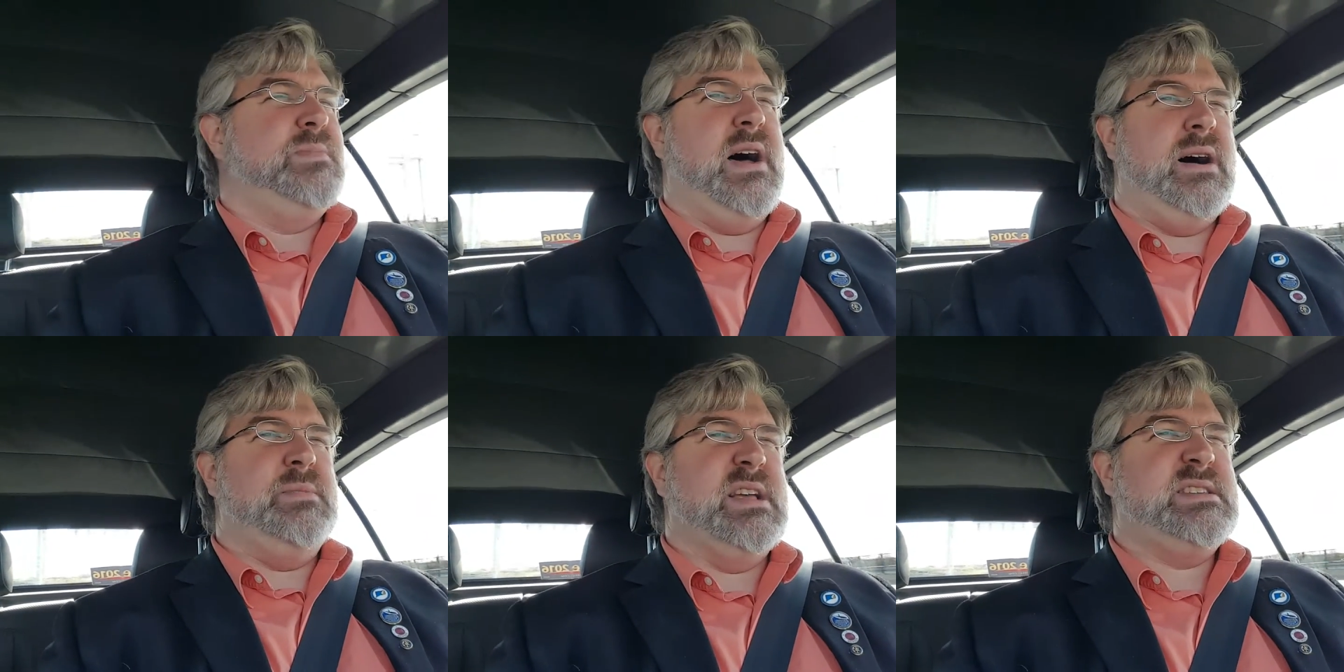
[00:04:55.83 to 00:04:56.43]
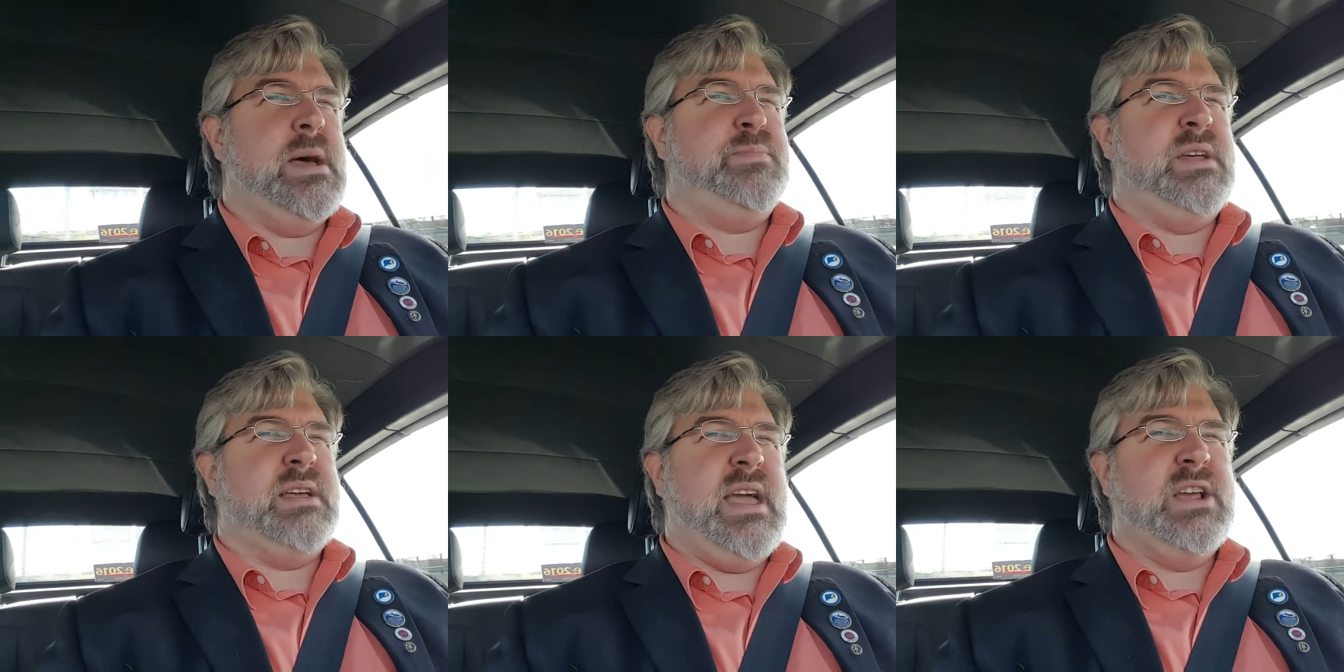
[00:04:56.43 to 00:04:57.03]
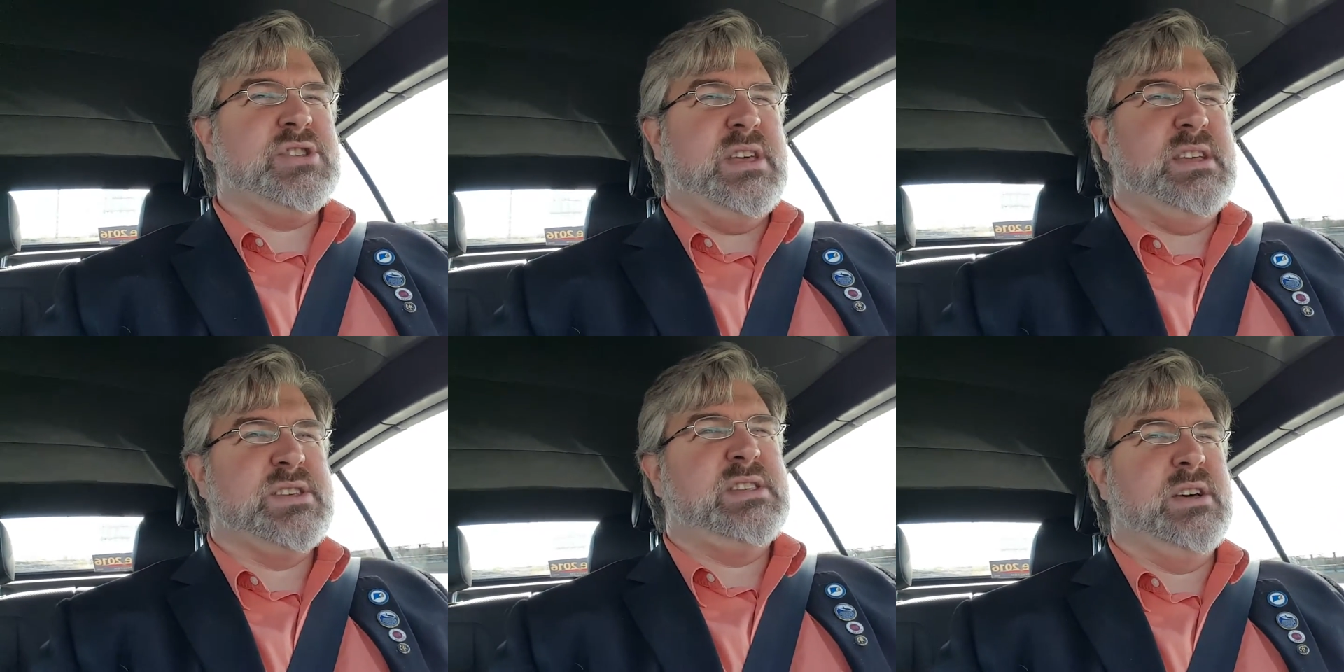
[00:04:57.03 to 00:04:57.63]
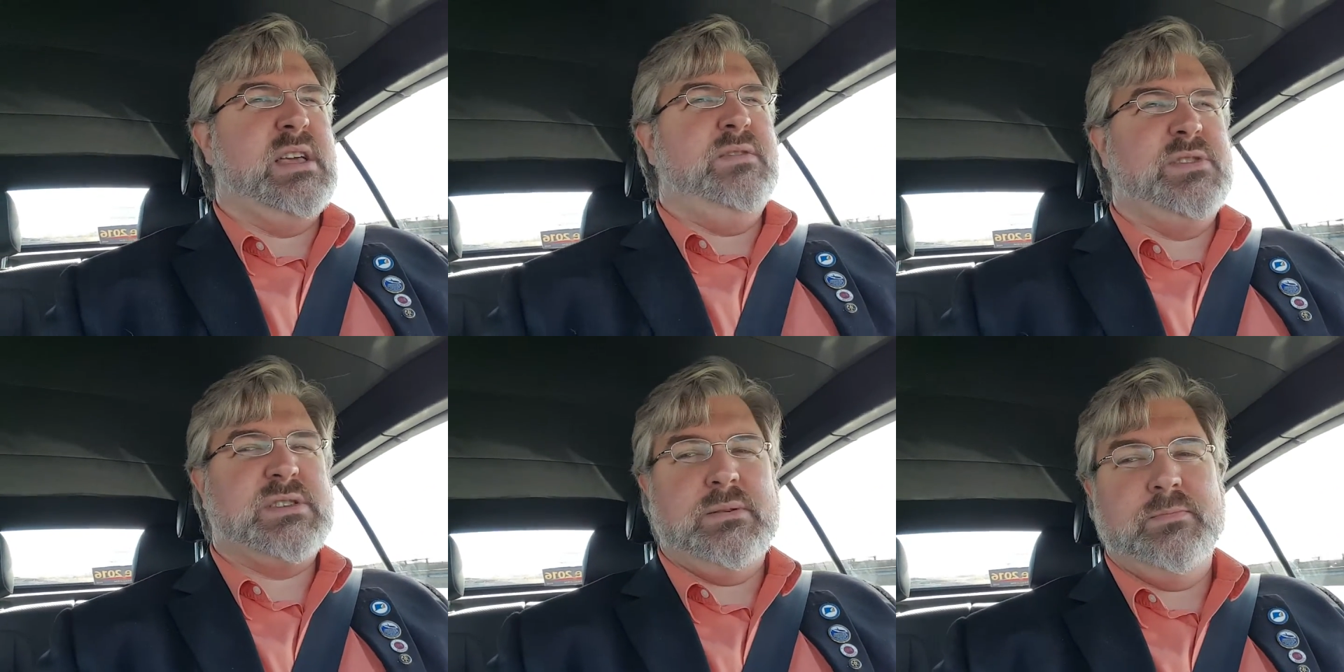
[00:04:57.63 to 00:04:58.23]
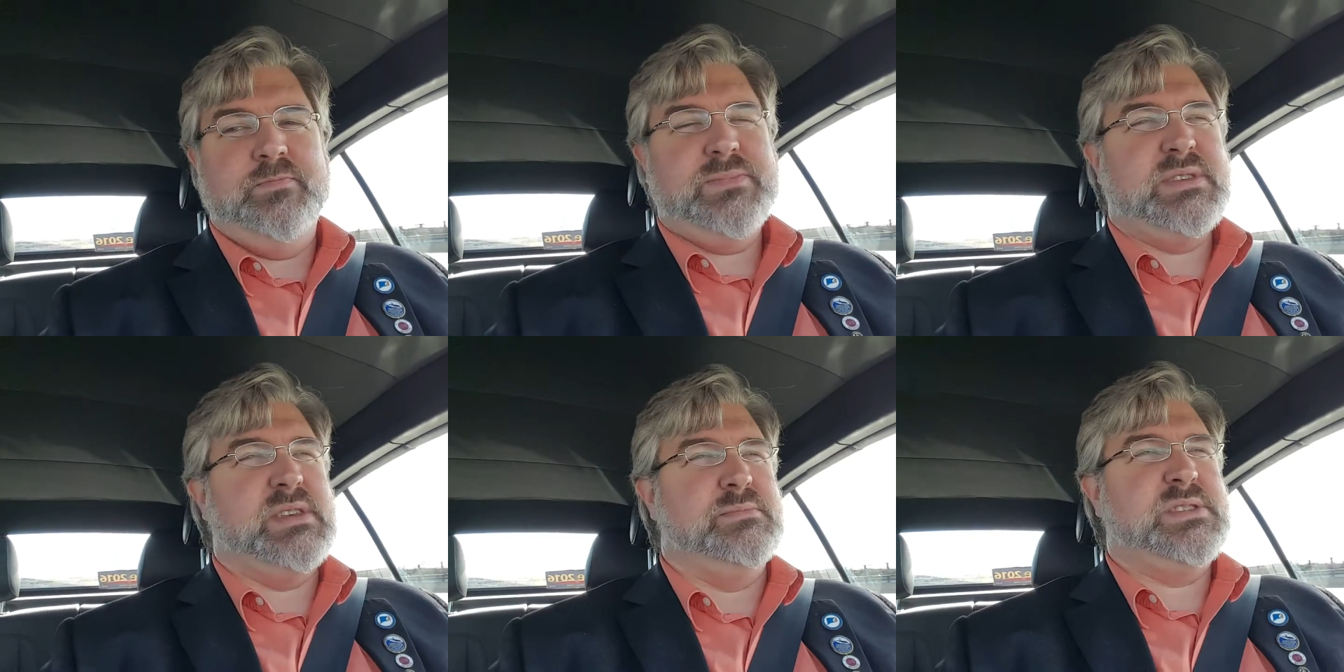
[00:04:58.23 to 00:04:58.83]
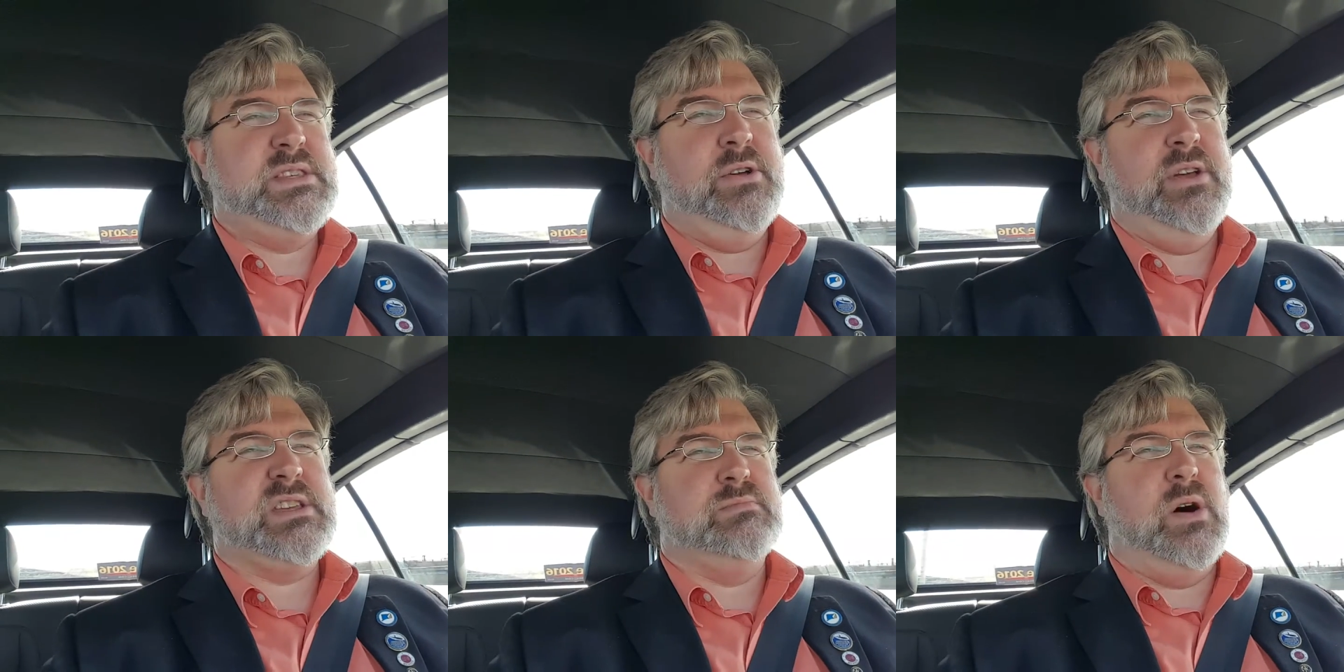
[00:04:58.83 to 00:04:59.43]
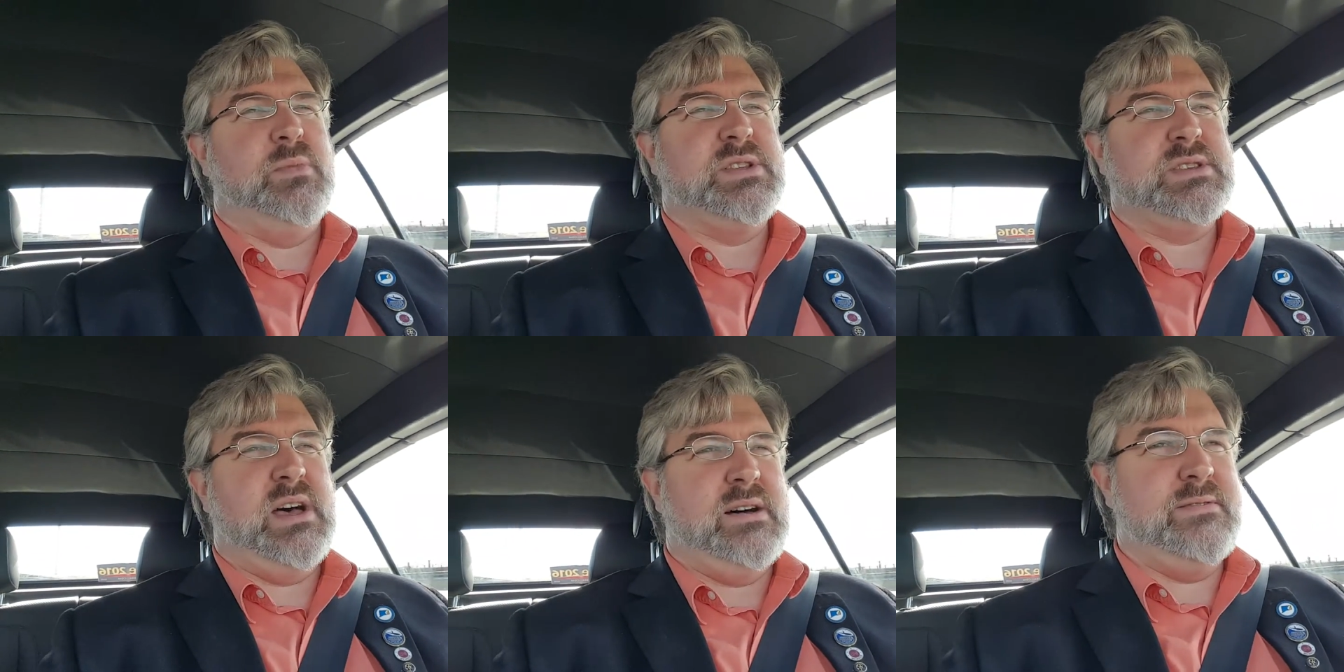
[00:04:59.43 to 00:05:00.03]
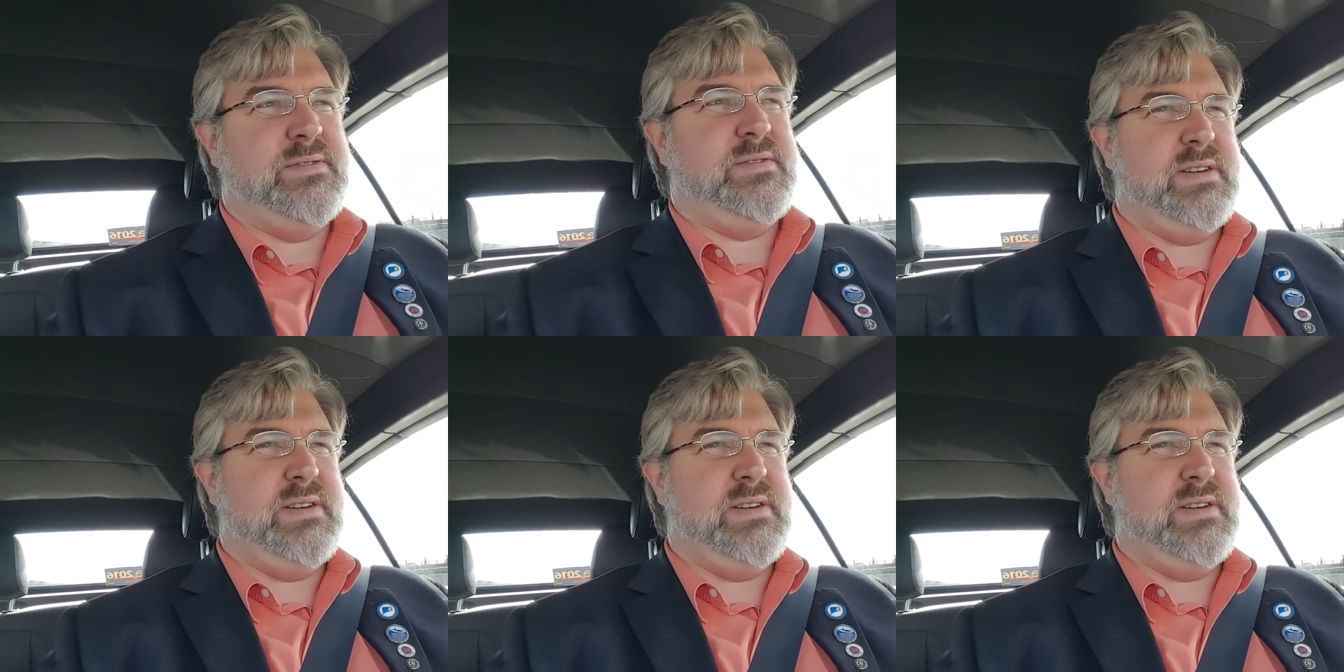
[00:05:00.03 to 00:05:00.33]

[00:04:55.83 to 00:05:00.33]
Except that occasionally he'll still give you some serious moments of